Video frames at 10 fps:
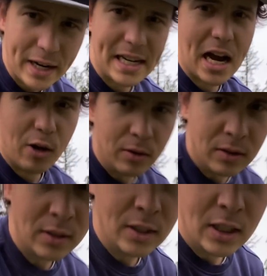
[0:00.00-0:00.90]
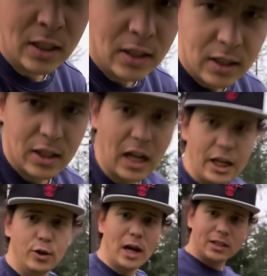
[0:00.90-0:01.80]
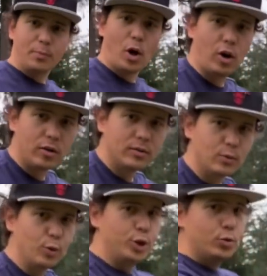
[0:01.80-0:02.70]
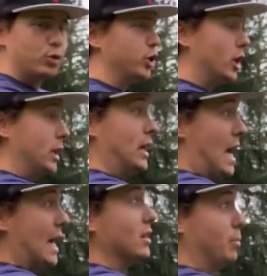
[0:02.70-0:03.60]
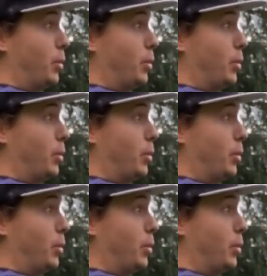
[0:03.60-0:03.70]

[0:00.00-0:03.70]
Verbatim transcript: right now and you had the ball, would you look at the